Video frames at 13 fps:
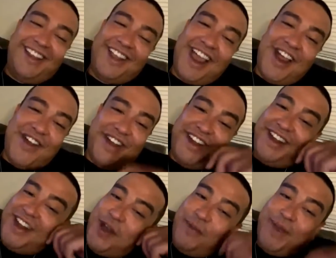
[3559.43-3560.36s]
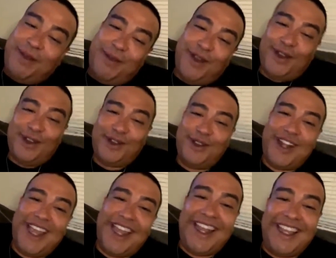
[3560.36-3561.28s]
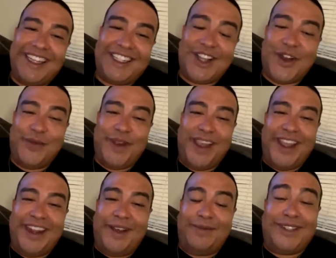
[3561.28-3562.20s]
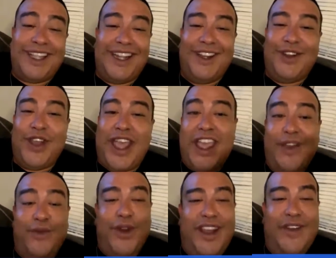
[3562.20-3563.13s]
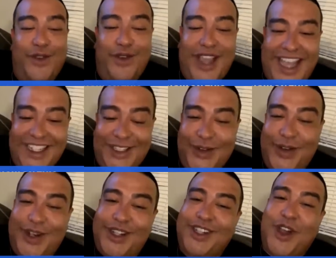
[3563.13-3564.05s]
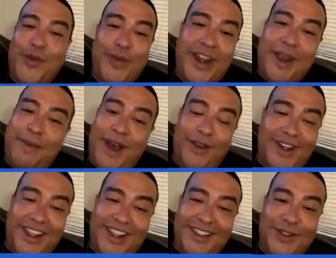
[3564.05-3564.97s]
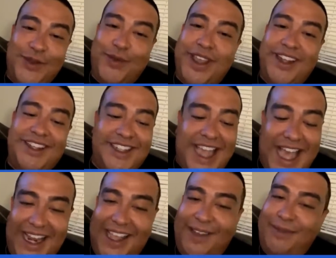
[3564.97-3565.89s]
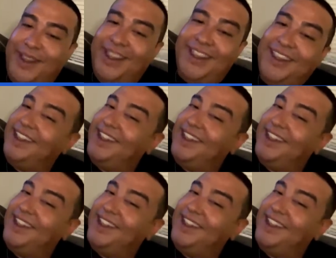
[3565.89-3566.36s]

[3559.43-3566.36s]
You already know, man. We're gonna do that next show, man. I'm telling you, hey, whenever you guys doing the show, man, I'm out there too, man. Just holler at me.